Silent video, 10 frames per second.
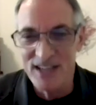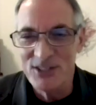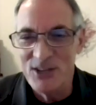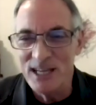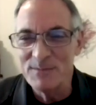We're
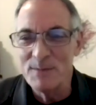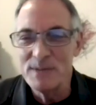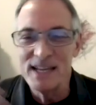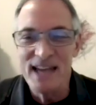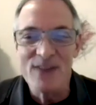not talking
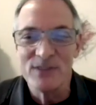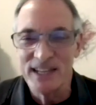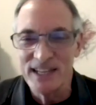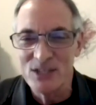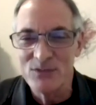about being
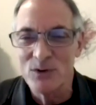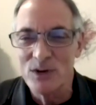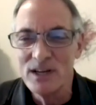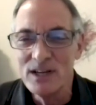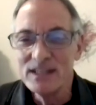advocates
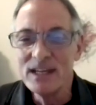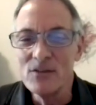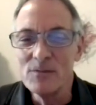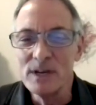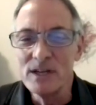for, you
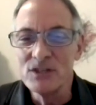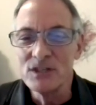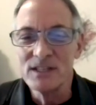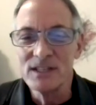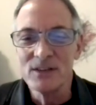know, everybody
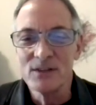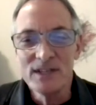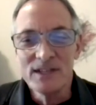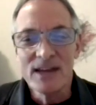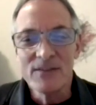should, you know,
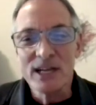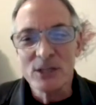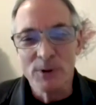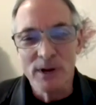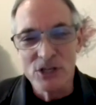have an
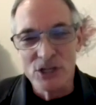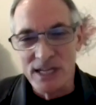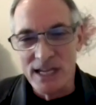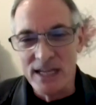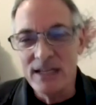
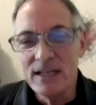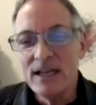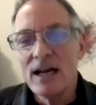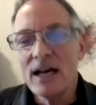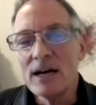expiration date.
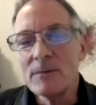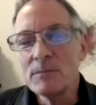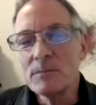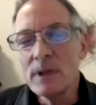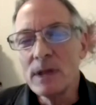
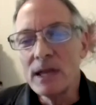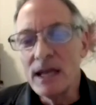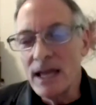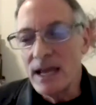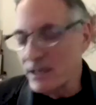And
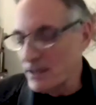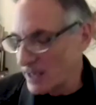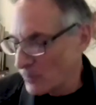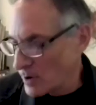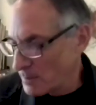
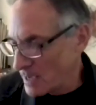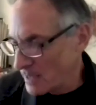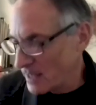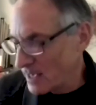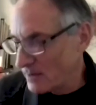I want to
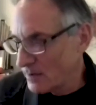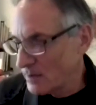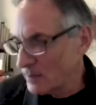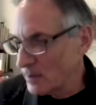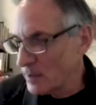make that
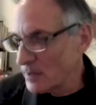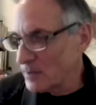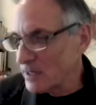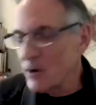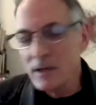
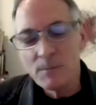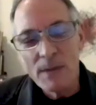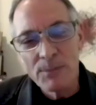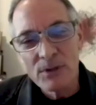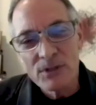in
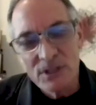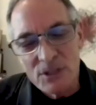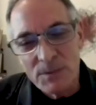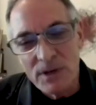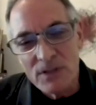my personal
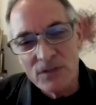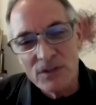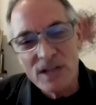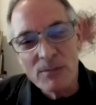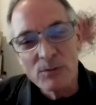experience,
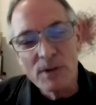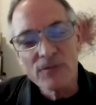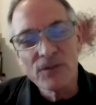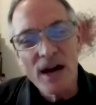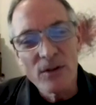for example, with
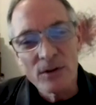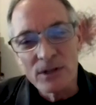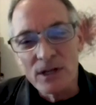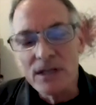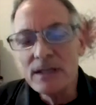my
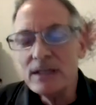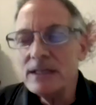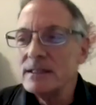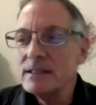father-in-law,